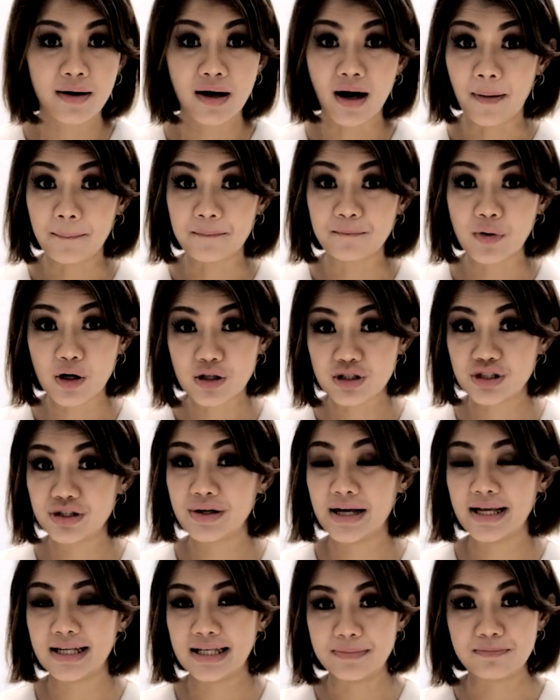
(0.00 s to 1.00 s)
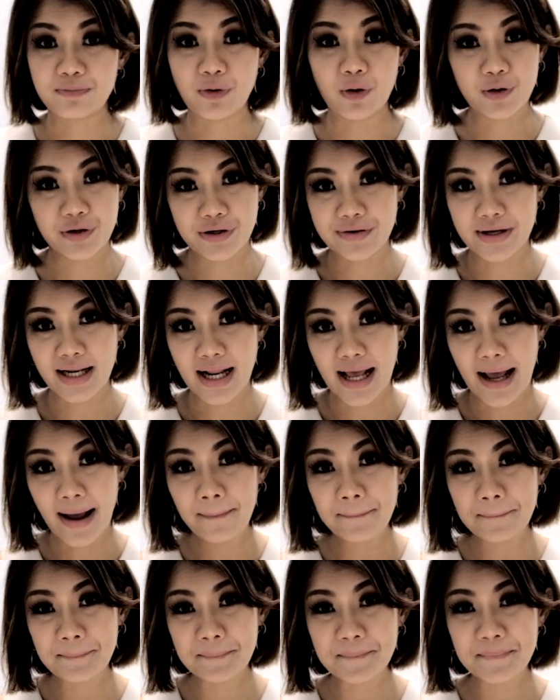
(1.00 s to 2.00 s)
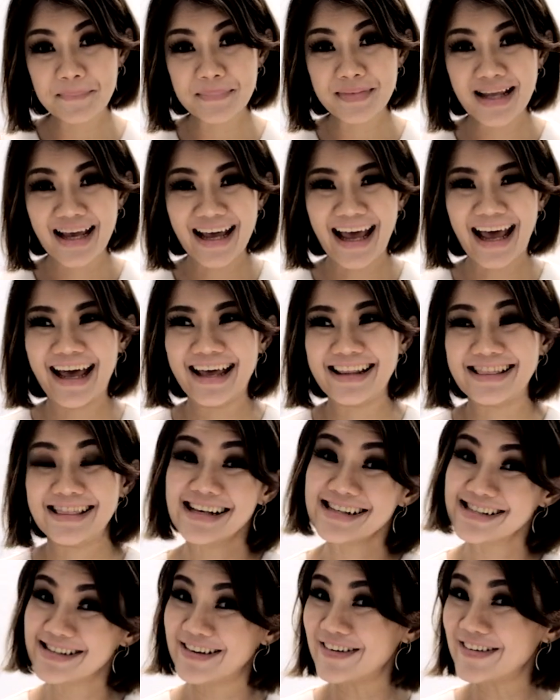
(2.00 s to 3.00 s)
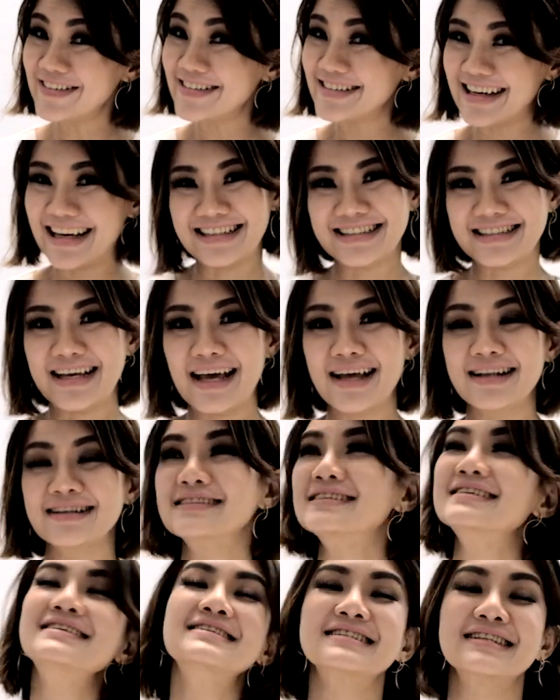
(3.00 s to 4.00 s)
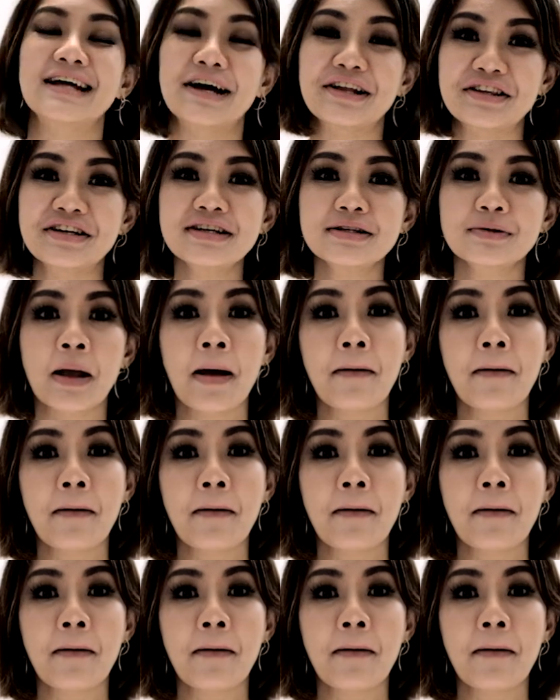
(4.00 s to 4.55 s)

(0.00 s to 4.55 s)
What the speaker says: portrait in Procreate app, and let's go and get started.